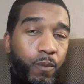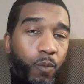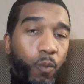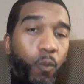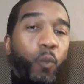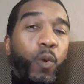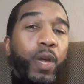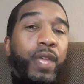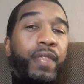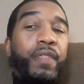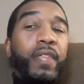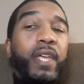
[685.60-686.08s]

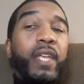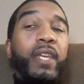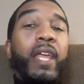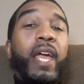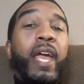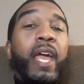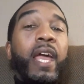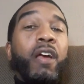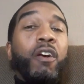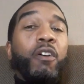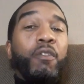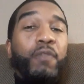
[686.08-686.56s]
with an
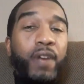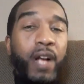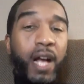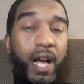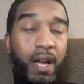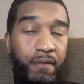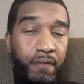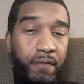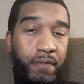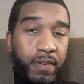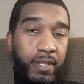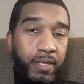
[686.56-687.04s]
air of
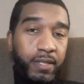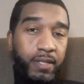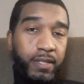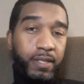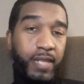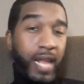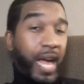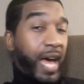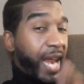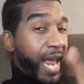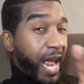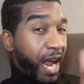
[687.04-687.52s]
confidence.
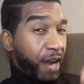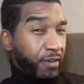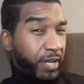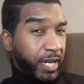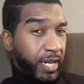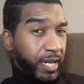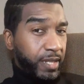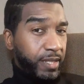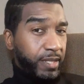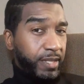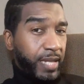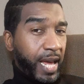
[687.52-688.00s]
Not
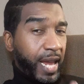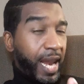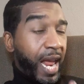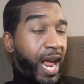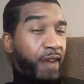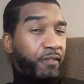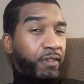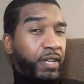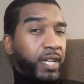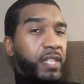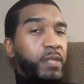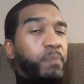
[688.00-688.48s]
arrogance,
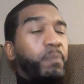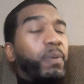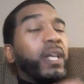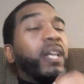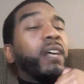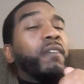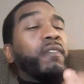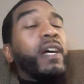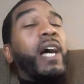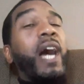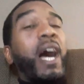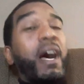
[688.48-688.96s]
but
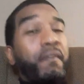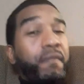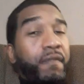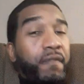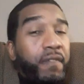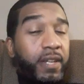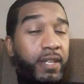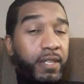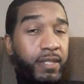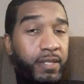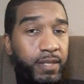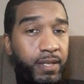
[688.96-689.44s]
of
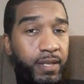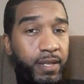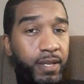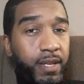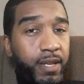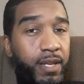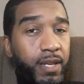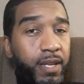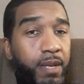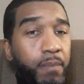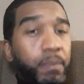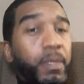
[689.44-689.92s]
confidence.
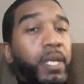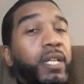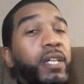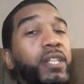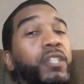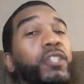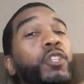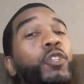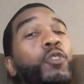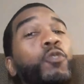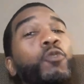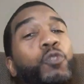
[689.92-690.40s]

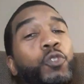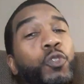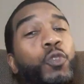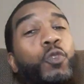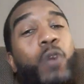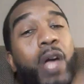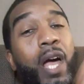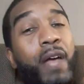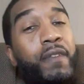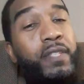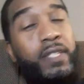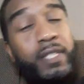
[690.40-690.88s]
Because you too
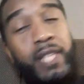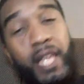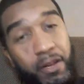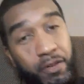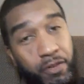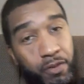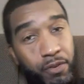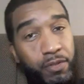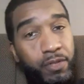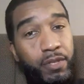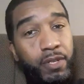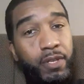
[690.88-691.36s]
have
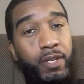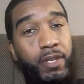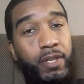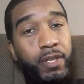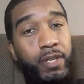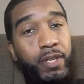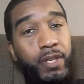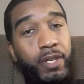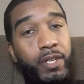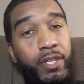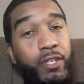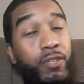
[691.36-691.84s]
standards.
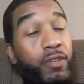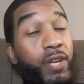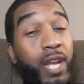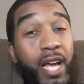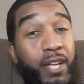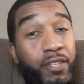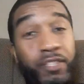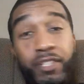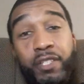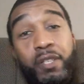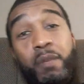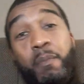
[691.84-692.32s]
You're
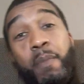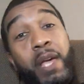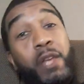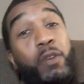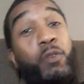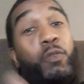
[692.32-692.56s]
not just a man